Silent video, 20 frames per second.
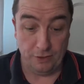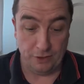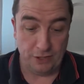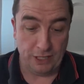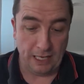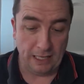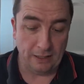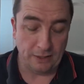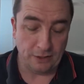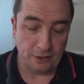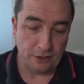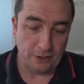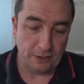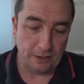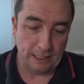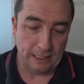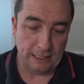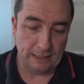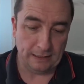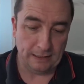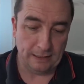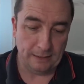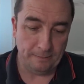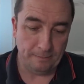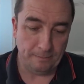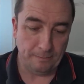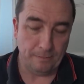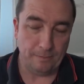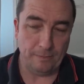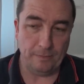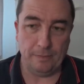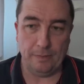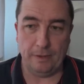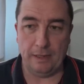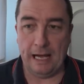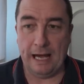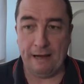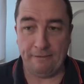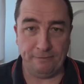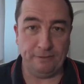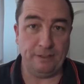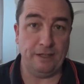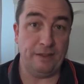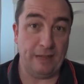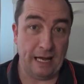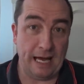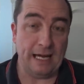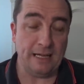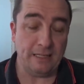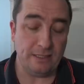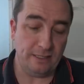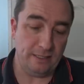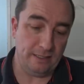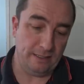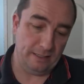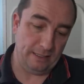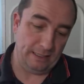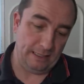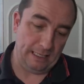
challenge, and after that,